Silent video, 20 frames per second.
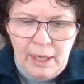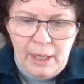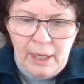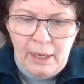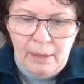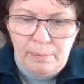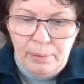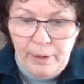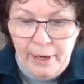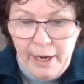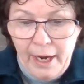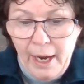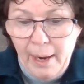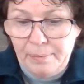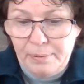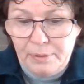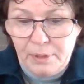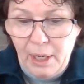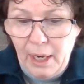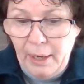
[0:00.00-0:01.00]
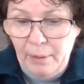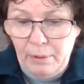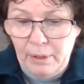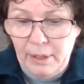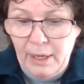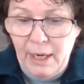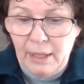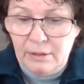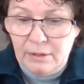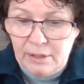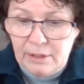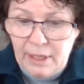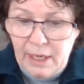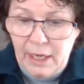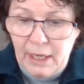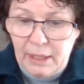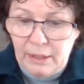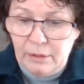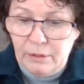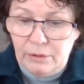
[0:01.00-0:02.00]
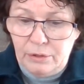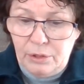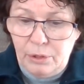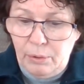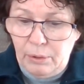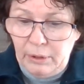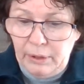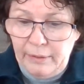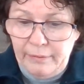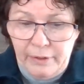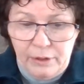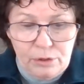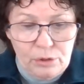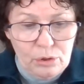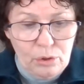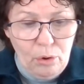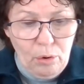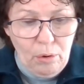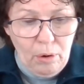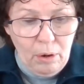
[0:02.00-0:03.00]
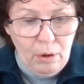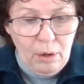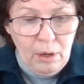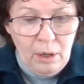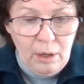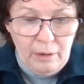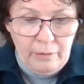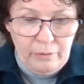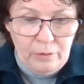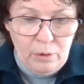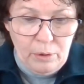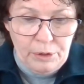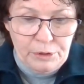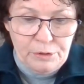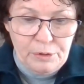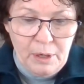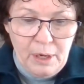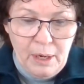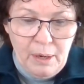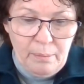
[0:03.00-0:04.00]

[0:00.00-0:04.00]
and perhaps I would not say it to a living soul, of course,